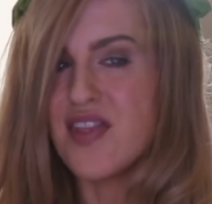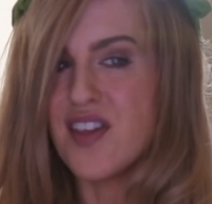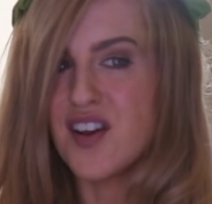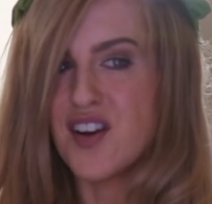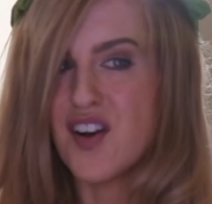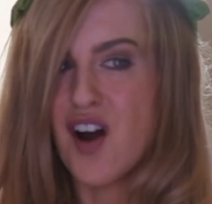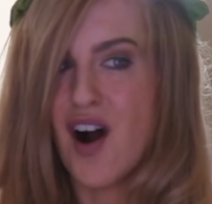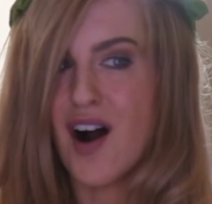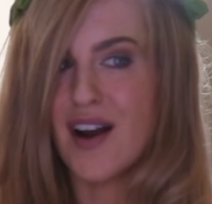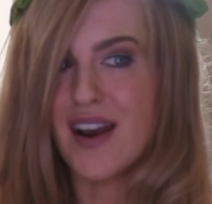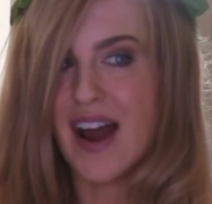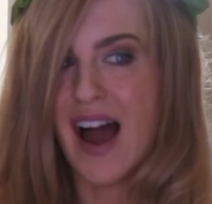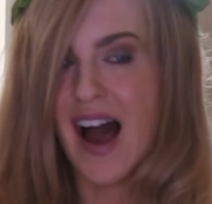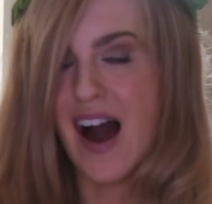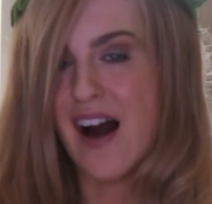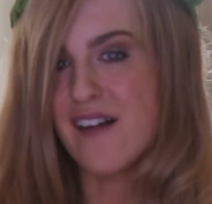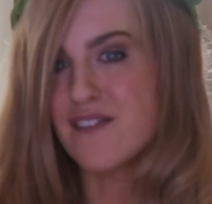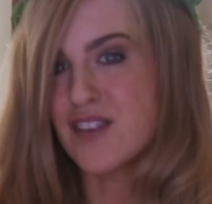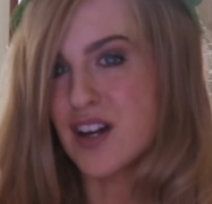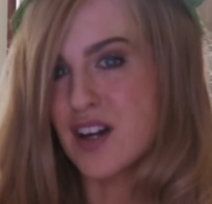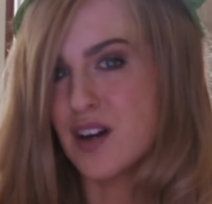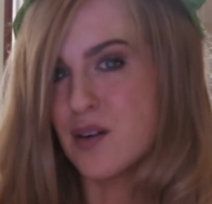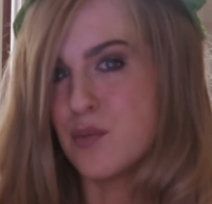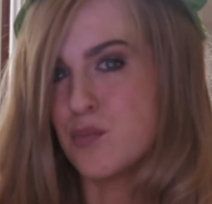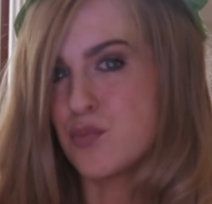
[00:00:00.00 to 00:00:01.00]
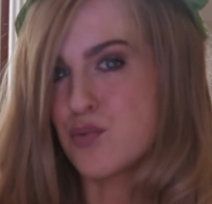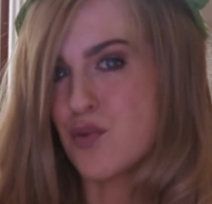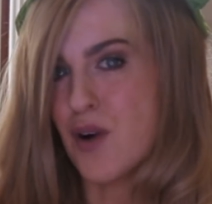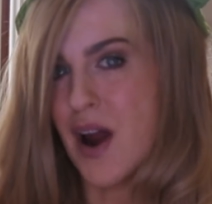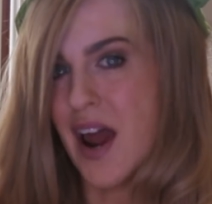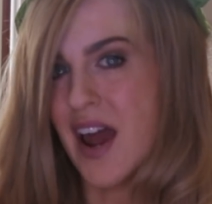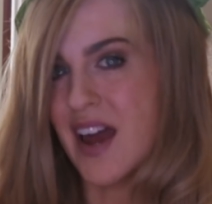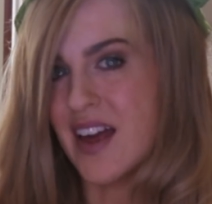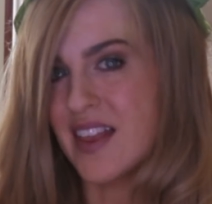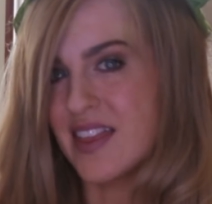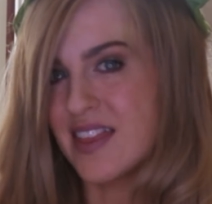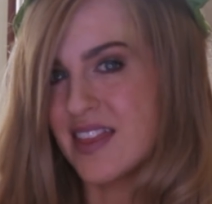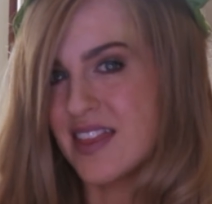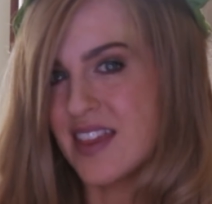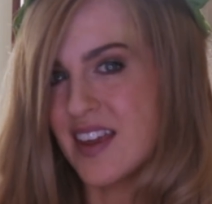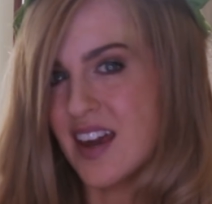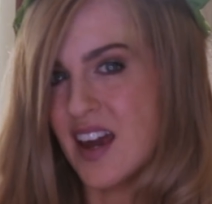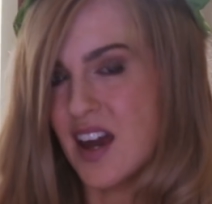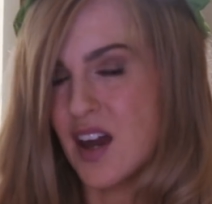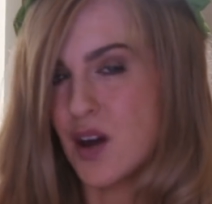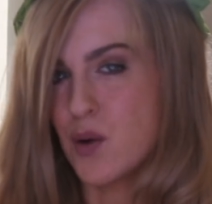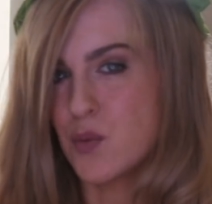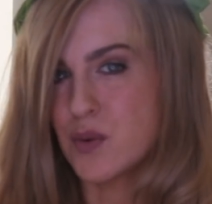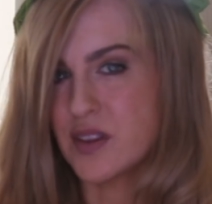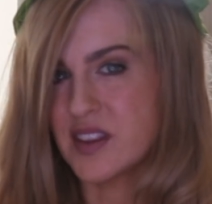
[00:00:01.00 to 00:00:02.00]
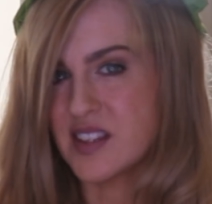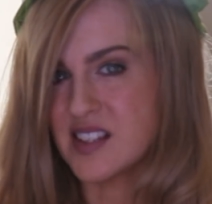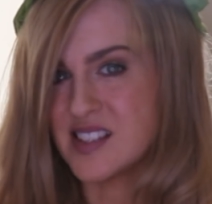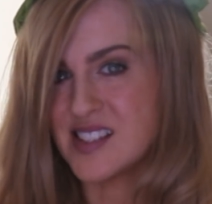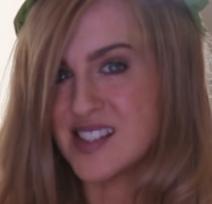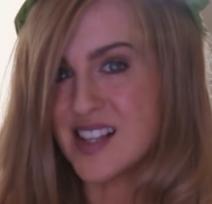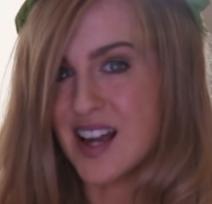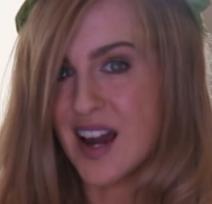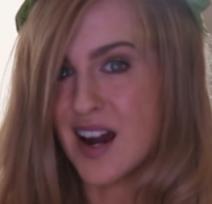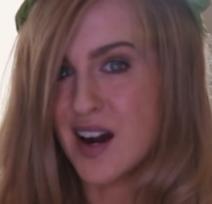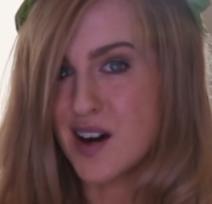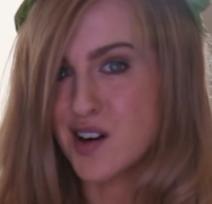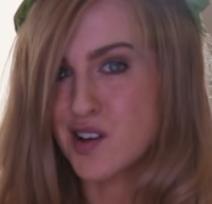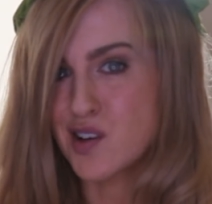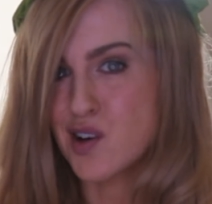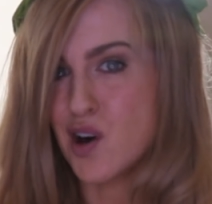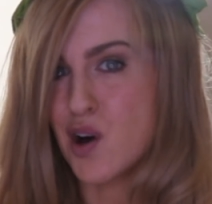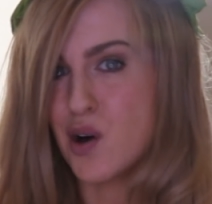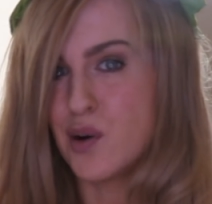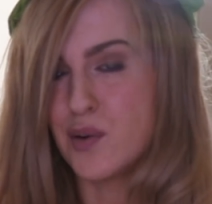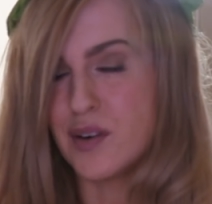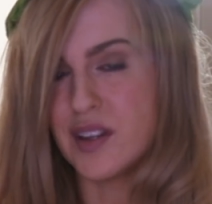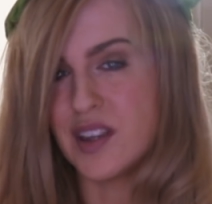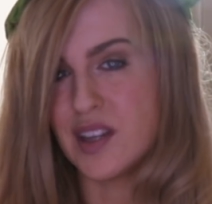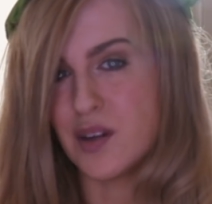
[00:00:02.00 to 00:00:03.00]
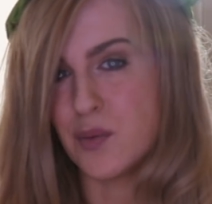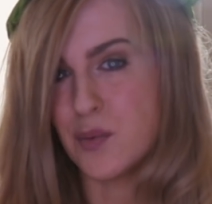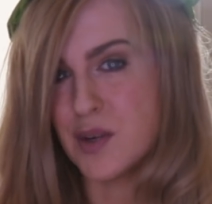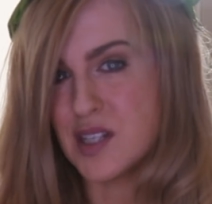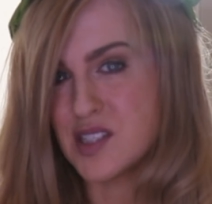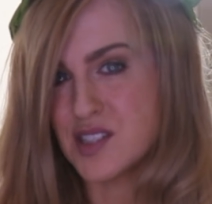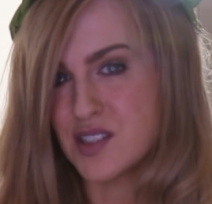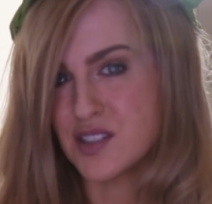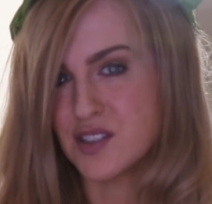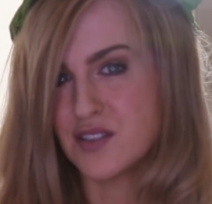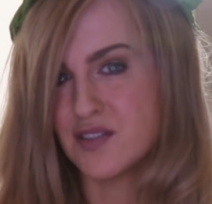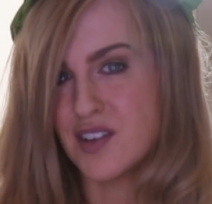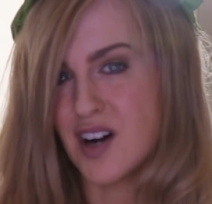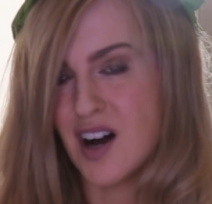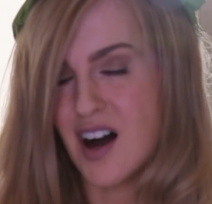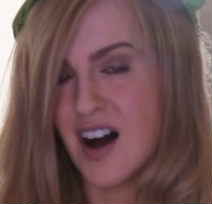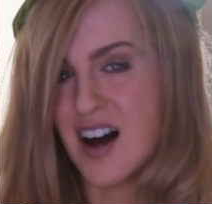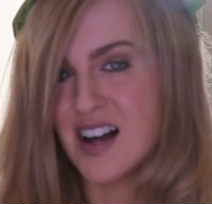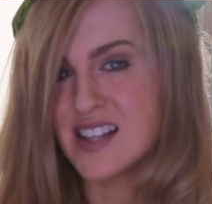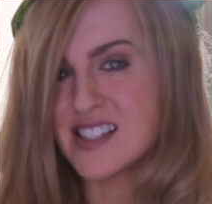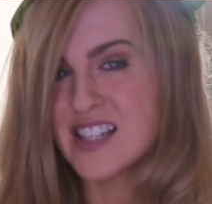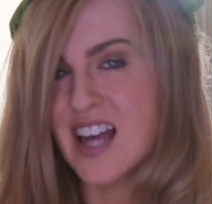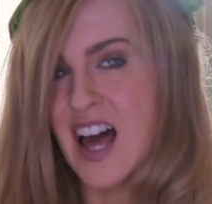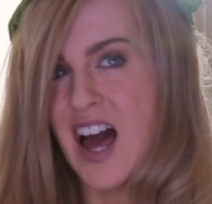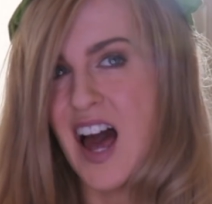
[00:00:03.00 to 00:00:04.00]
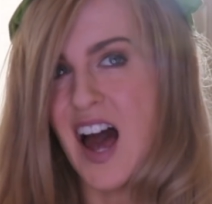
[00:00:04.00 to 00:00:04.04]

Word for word: the not having a brain thing with the scarecrow and the Wizard of Oz,